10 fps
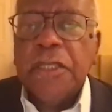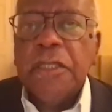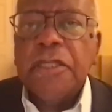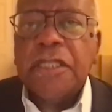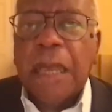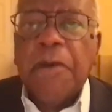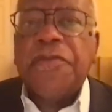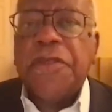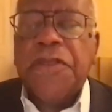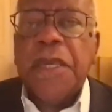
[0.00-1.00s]
in some
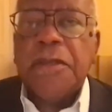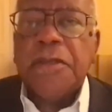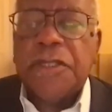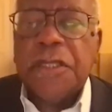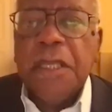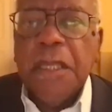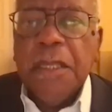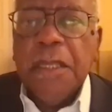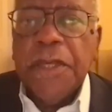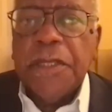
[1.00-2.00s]
of the things
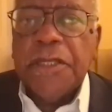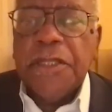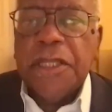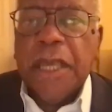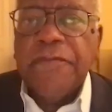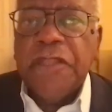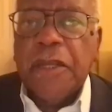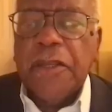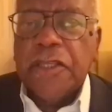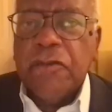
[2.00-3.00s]
that I've
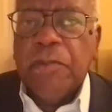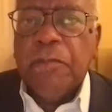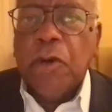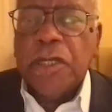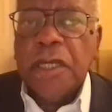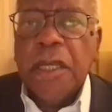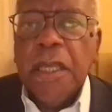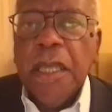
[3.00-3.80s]
done as a reporter.